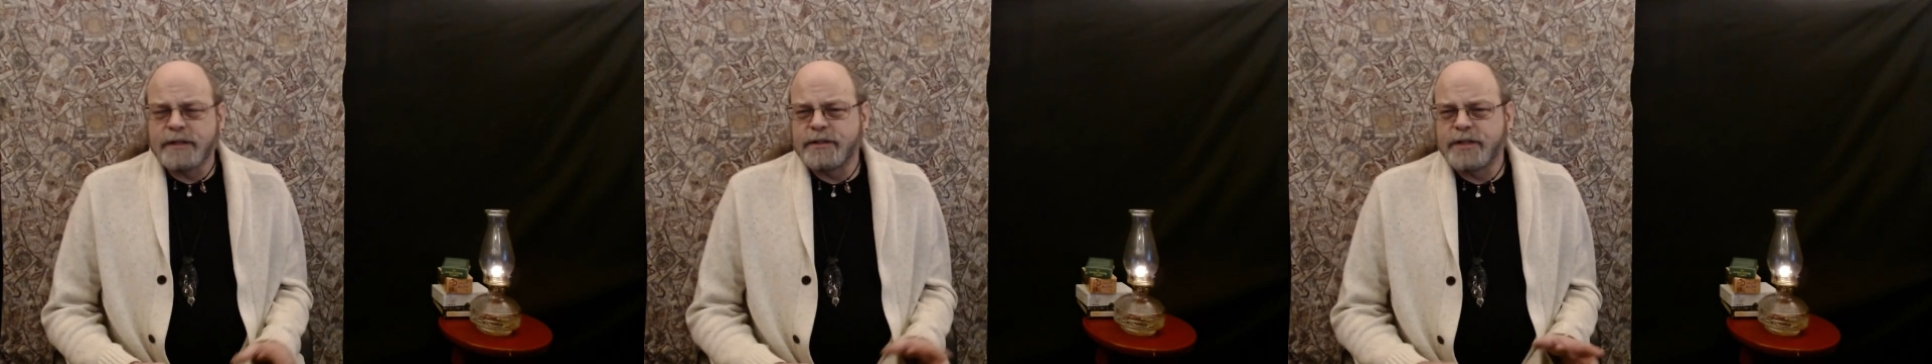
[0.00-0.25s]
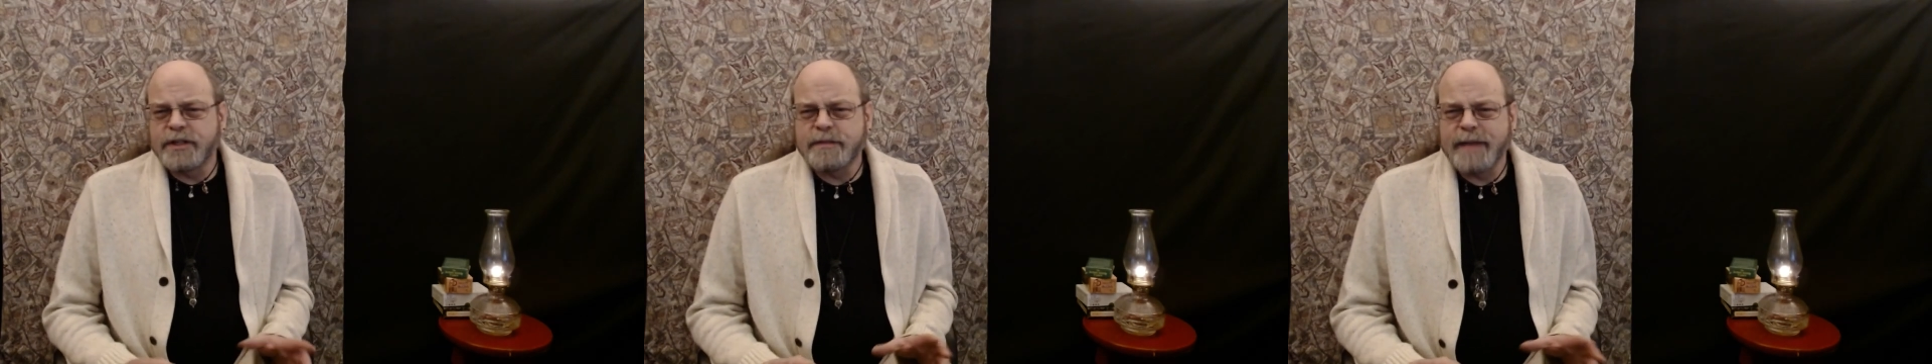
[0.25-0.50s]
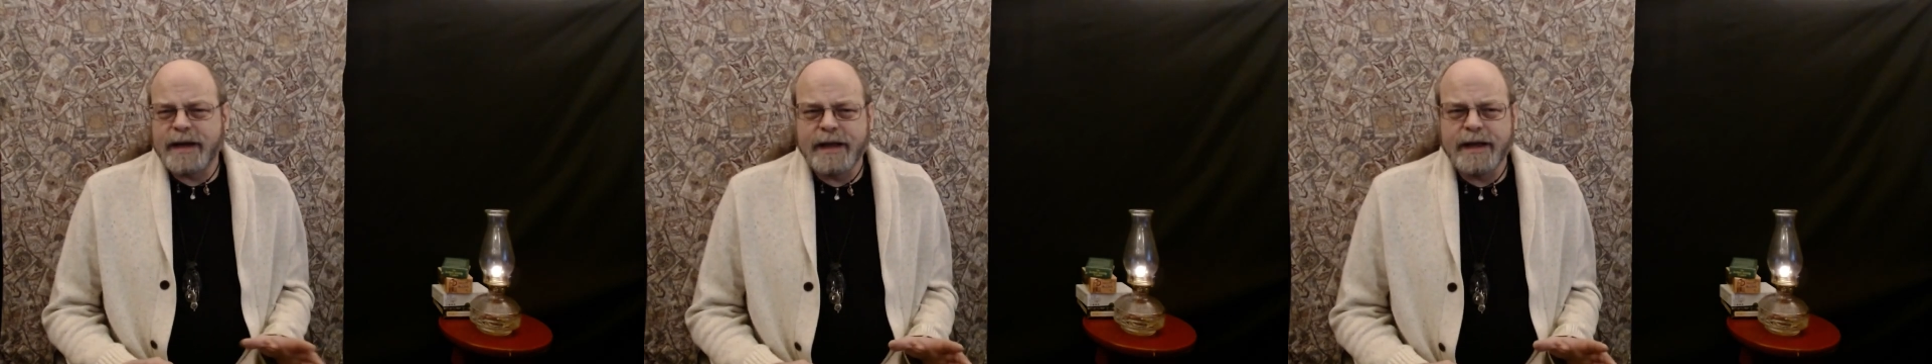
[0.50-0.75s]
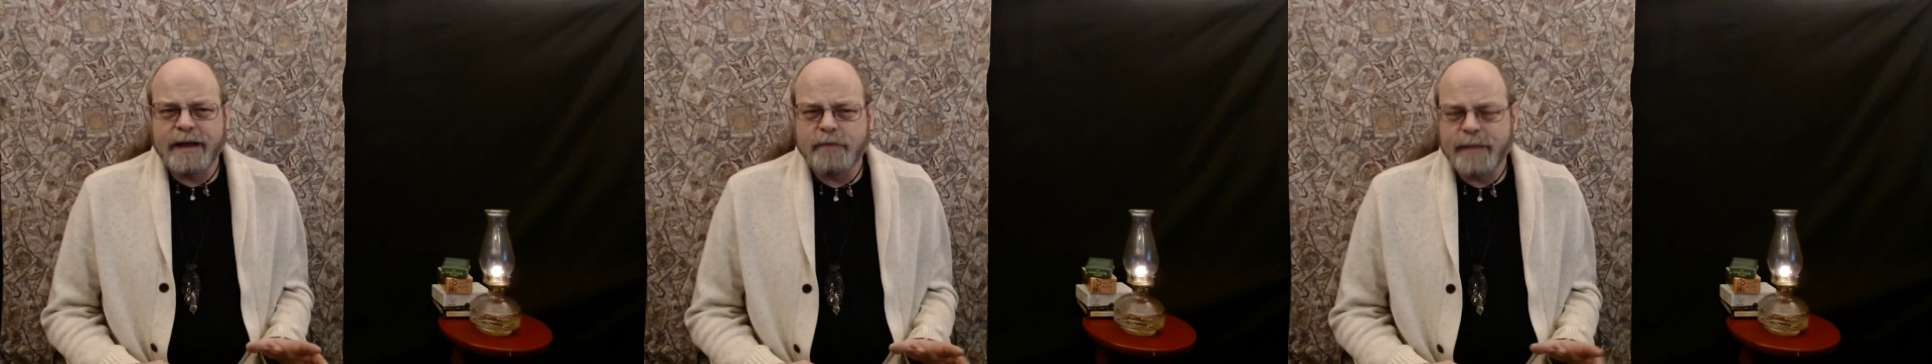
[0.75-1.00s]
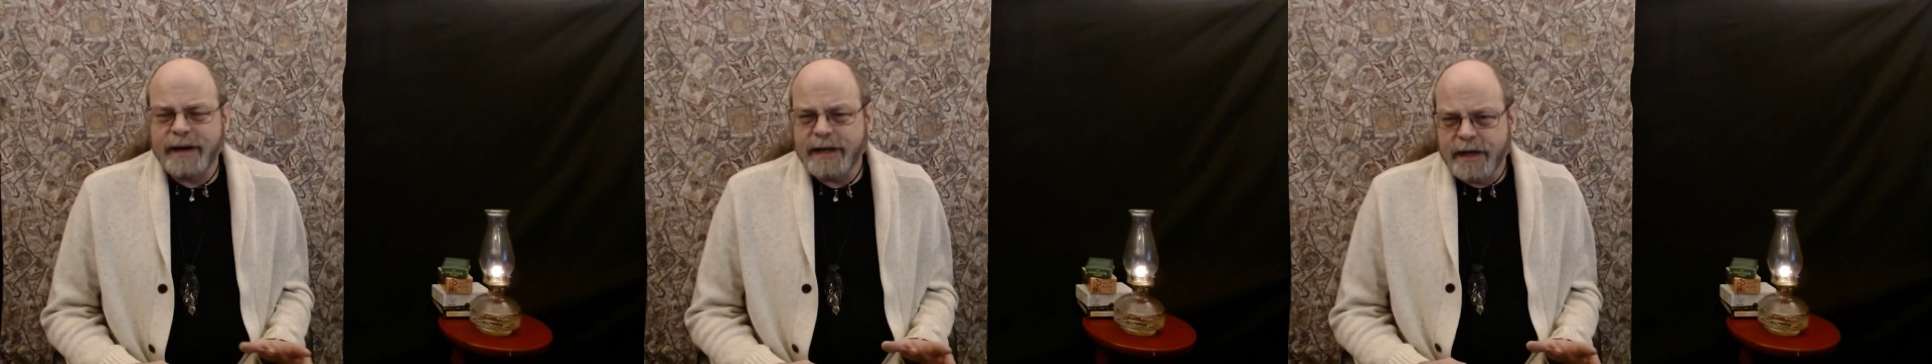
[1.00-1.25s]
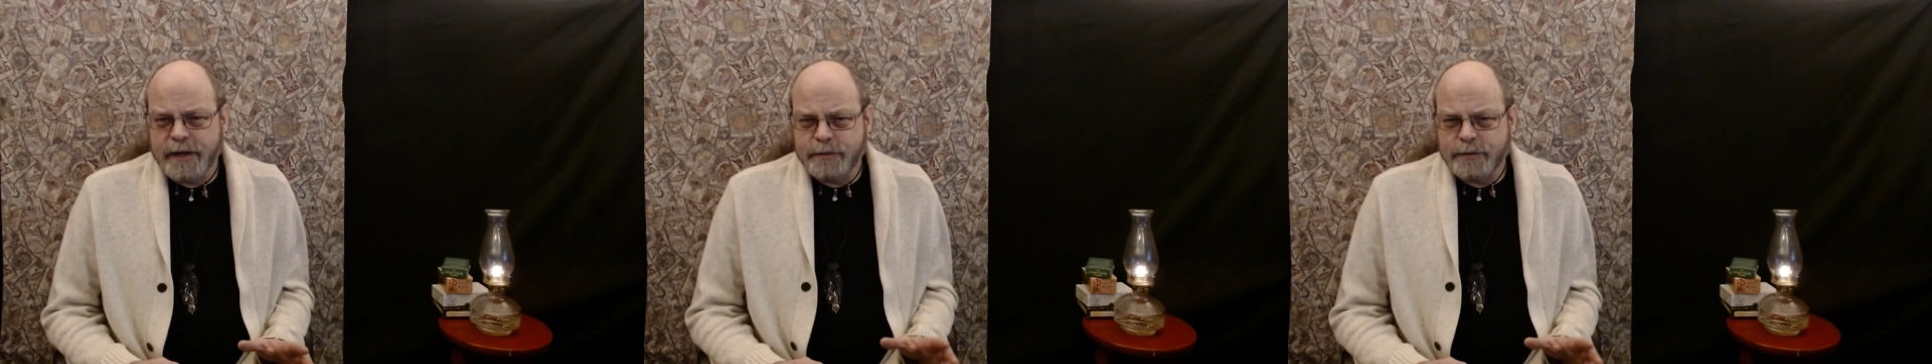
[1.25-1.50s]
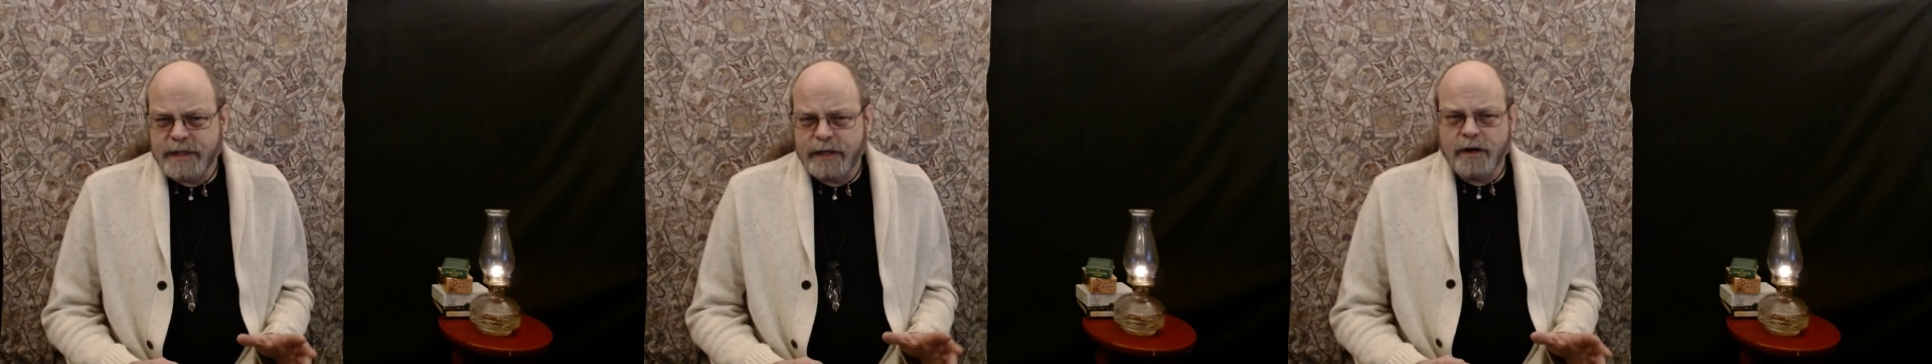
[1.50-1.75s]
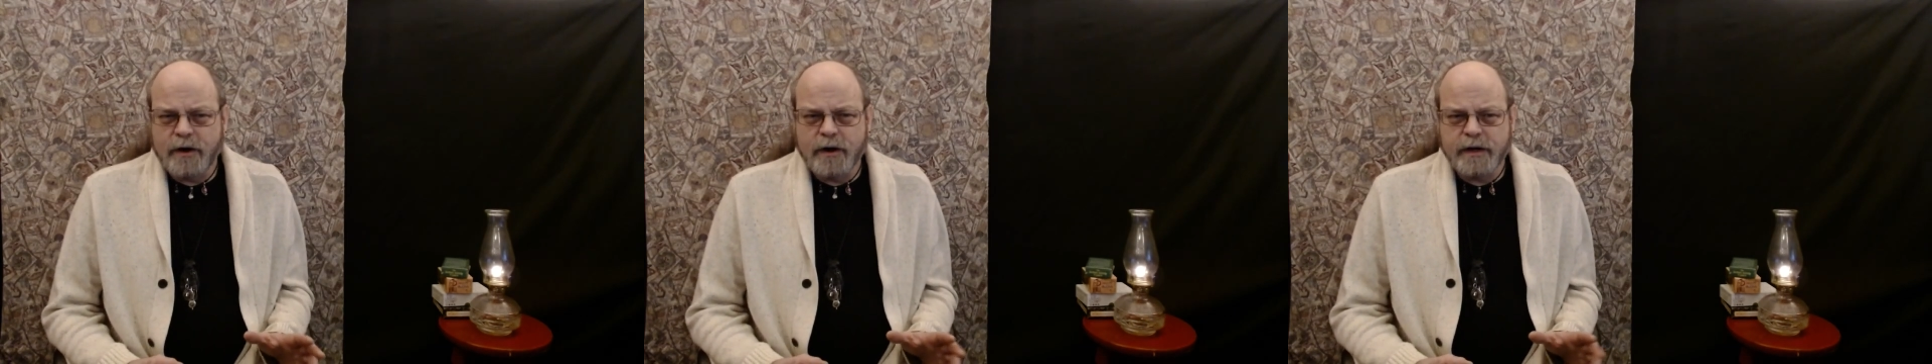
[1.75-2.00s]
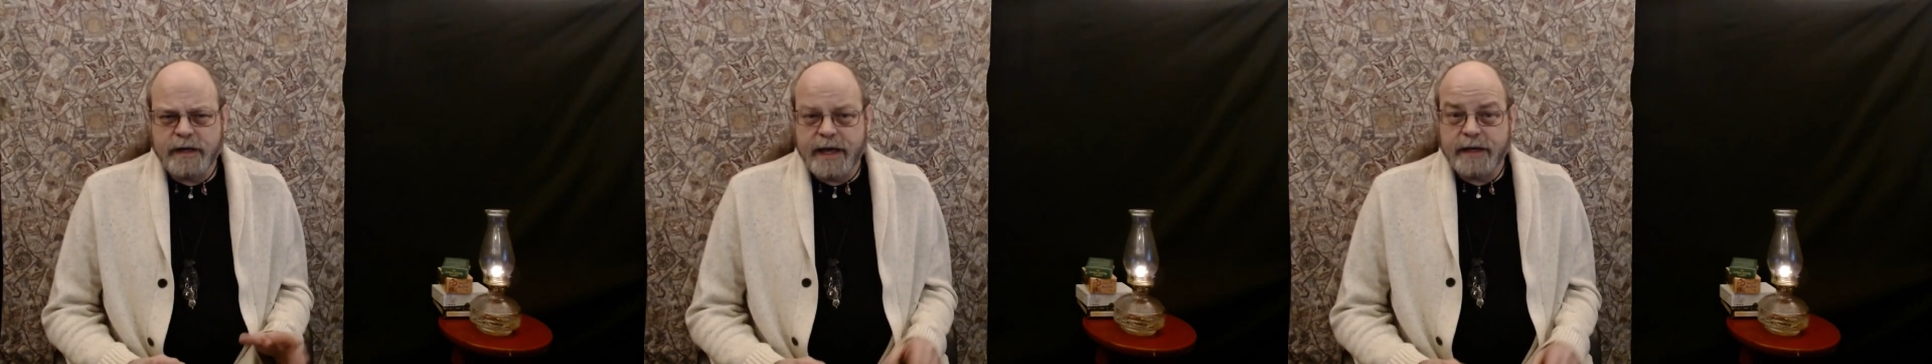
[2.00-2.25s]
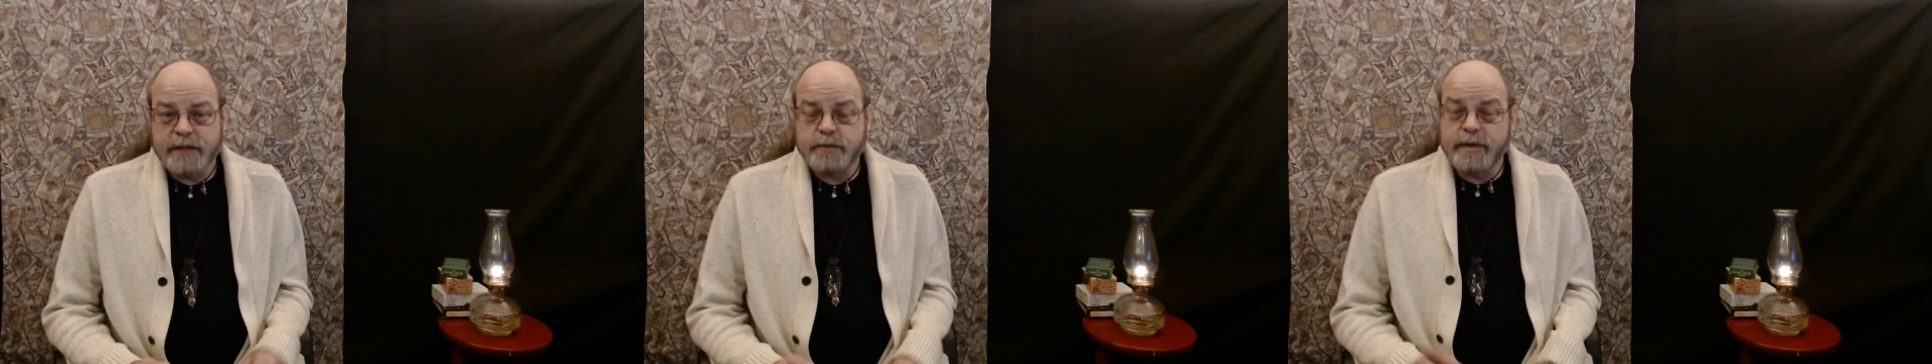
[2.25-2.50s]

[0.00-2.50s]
Just about everybody knows that card decks,